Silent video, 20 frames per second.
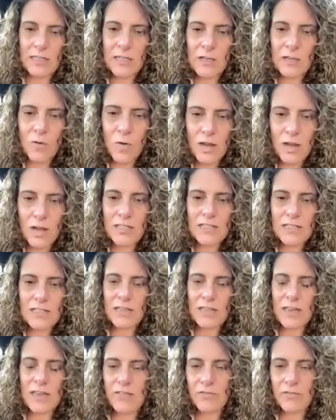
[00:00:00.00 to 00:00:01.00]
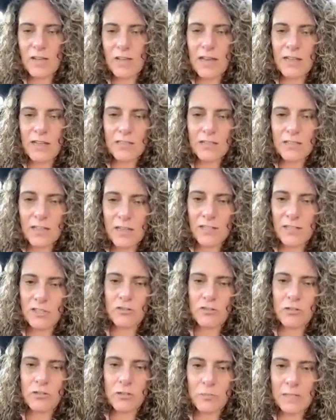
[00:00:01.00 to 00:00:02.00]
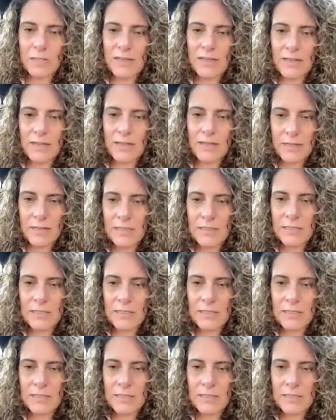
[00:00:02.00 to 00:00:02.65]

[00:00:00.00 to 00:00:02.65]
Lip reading: Inequality and violence are inextricably linked.